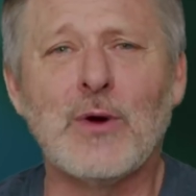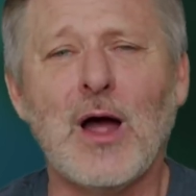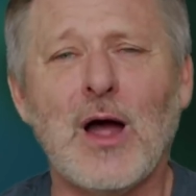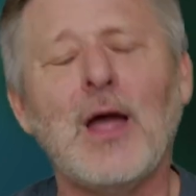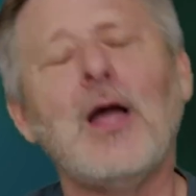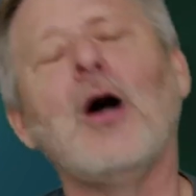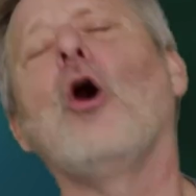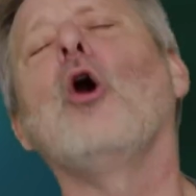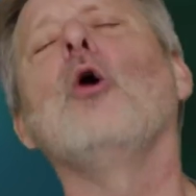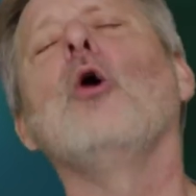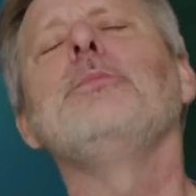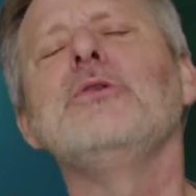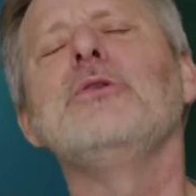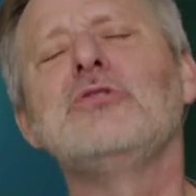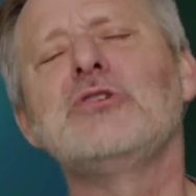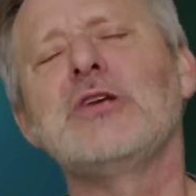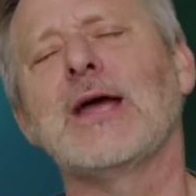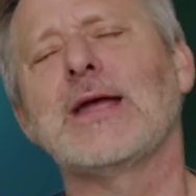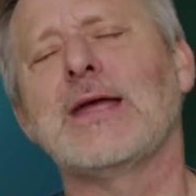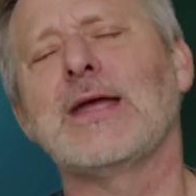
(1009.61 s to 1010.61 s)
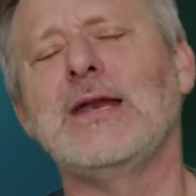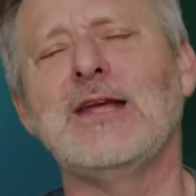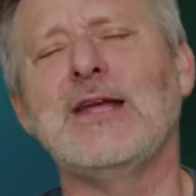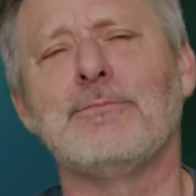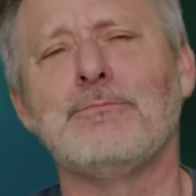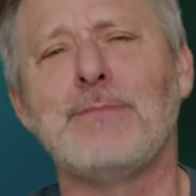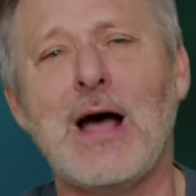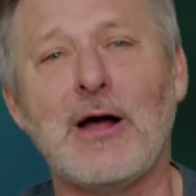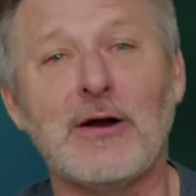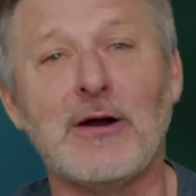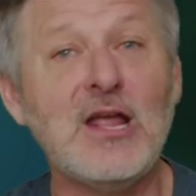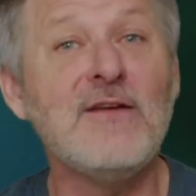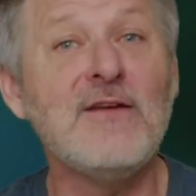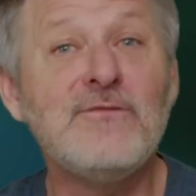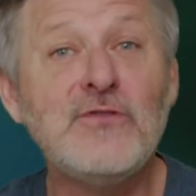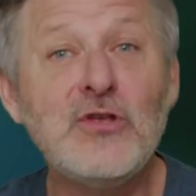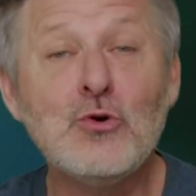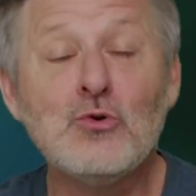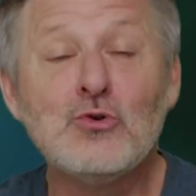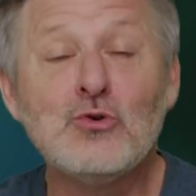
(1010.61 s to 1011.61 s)
I hope you check any of them out. If
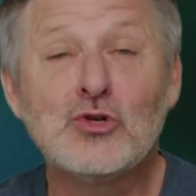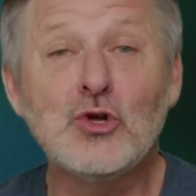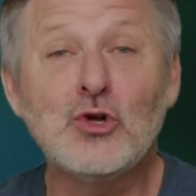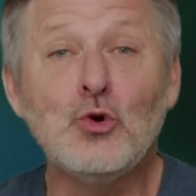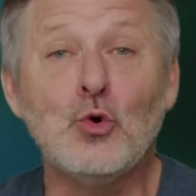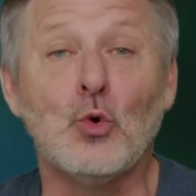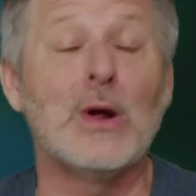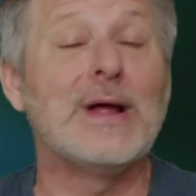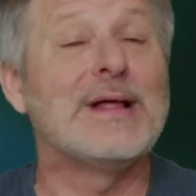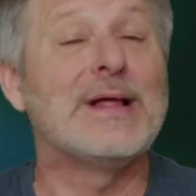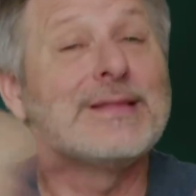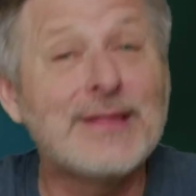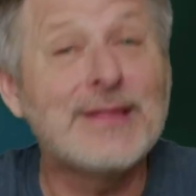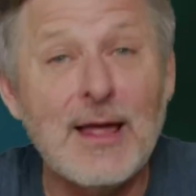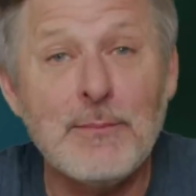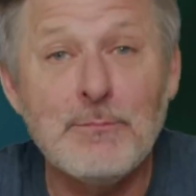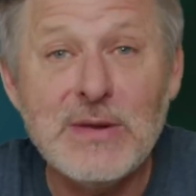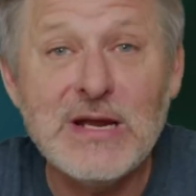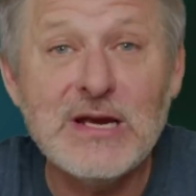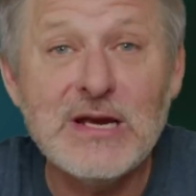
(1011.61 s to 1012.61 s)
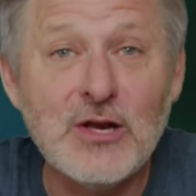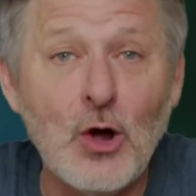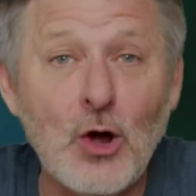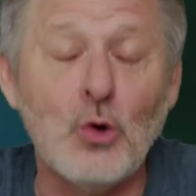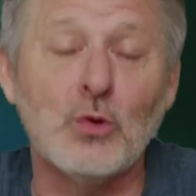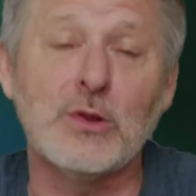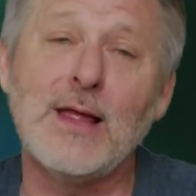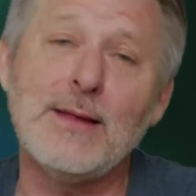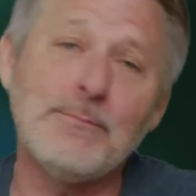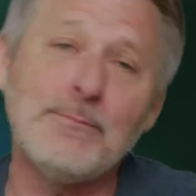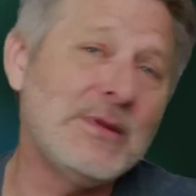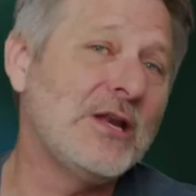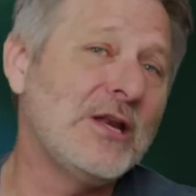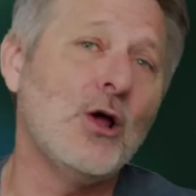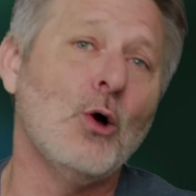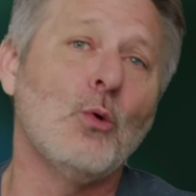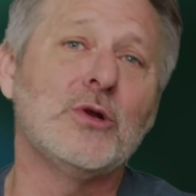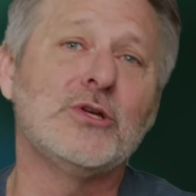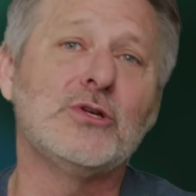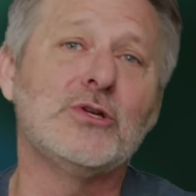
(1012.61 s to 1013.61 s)
you do, let me know. Let me know
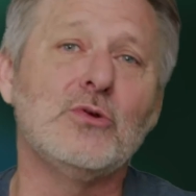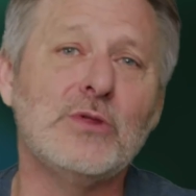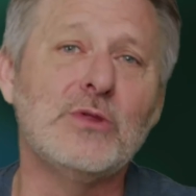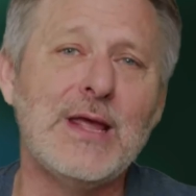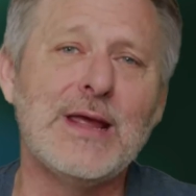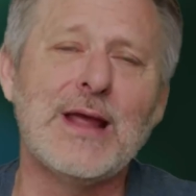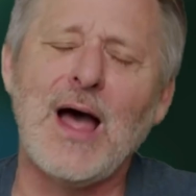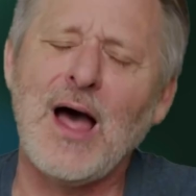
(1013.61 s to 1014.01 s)
what you think.